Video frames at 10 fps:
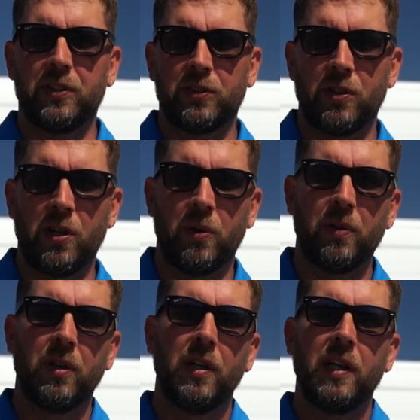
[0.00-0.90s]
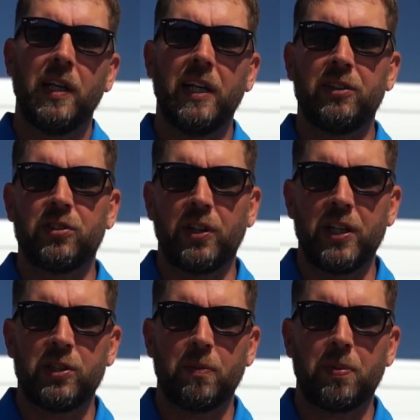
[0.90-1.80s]
as they're known,
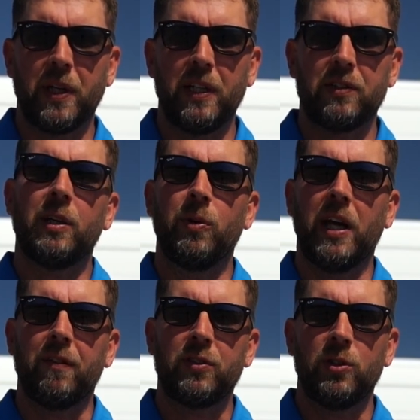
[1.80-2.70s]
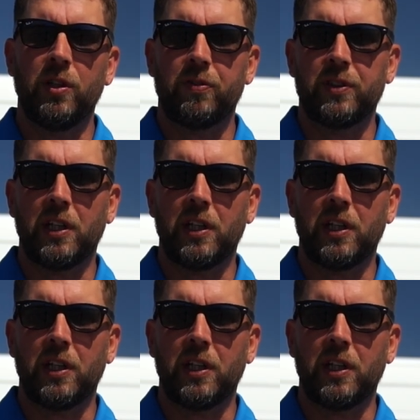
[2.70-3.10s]
insulation plate, and then we have two different